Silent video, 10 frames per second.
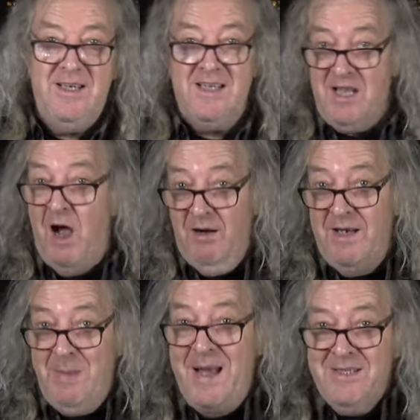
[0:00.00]
It's the Harley
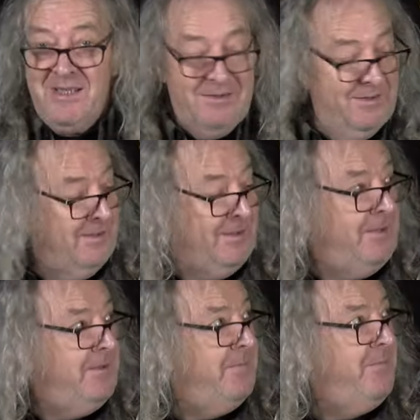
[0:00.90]
Benton.
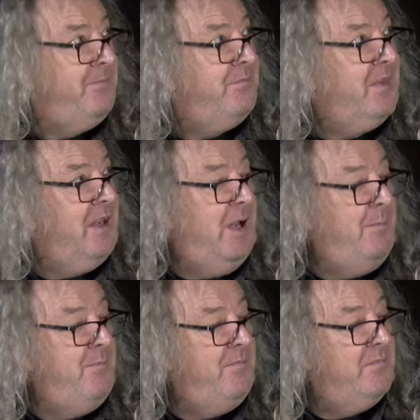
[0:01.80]

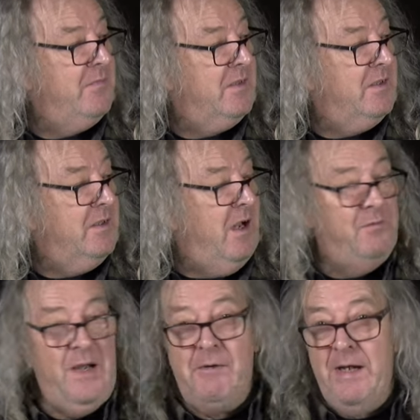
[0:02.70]
Um, a
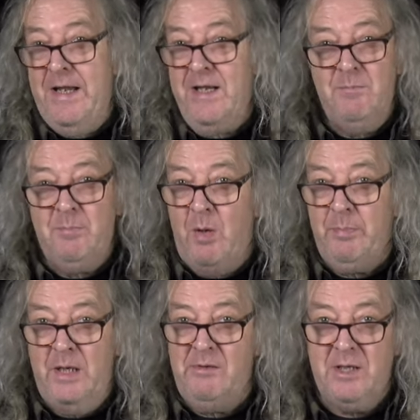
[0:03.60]
very
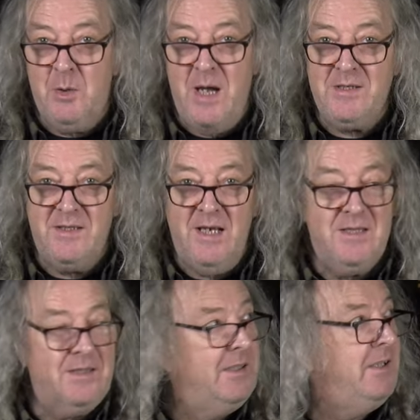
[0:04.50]
popular request.
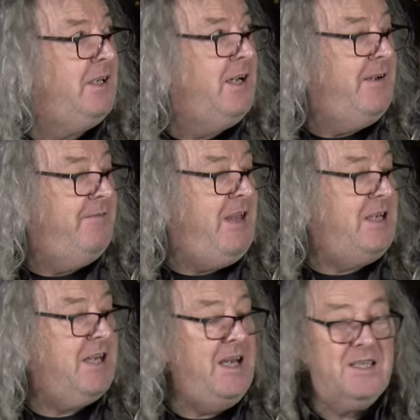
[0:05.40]
This
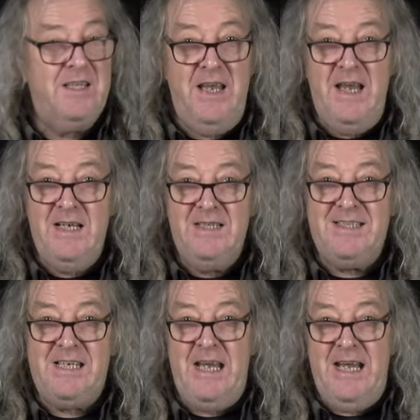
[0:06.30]
this is the
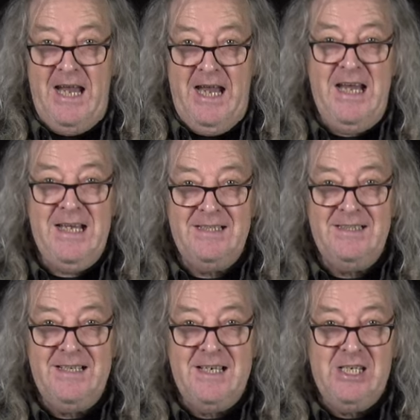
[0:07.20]
T E
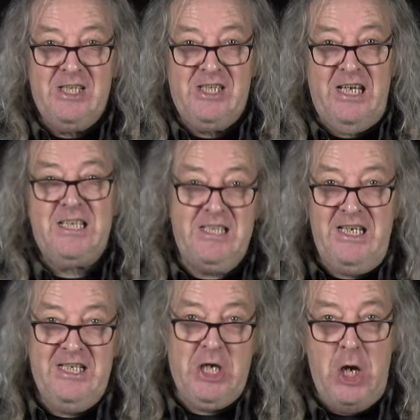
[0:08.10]

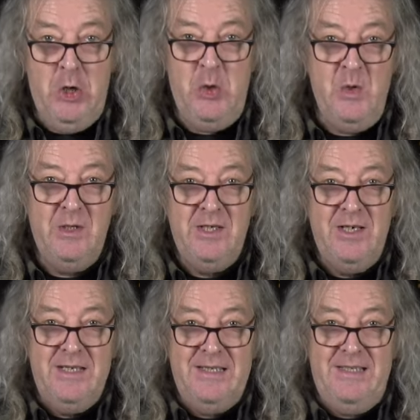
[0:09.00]
sixty-two
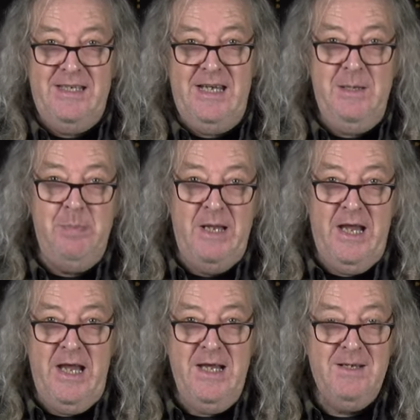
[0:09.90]
D
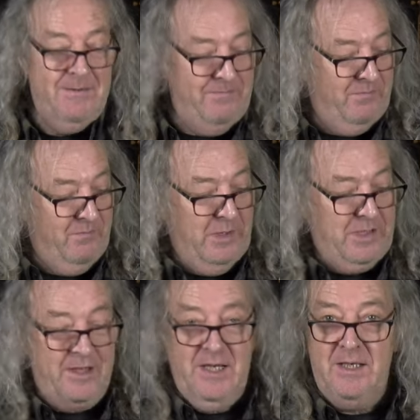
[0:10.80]
B, which
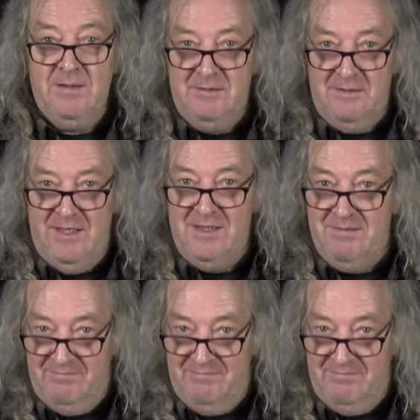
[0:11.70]
I think is